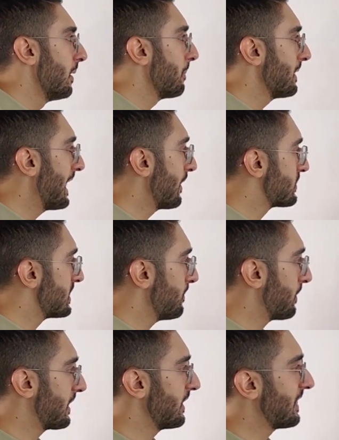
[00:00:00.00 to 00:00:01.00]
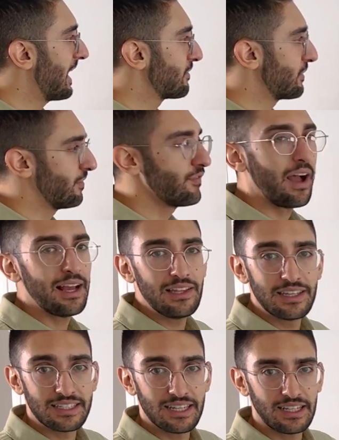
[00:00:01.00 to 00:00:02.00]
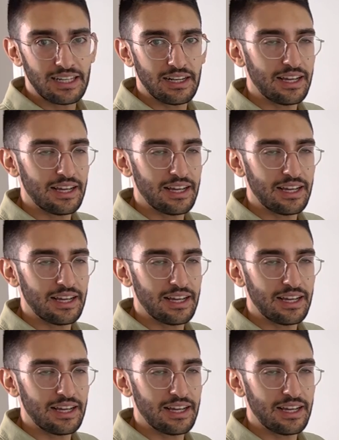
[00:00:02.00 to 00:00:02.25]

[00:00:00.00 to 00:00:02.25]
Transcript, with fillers: but now typically they have to file a ticket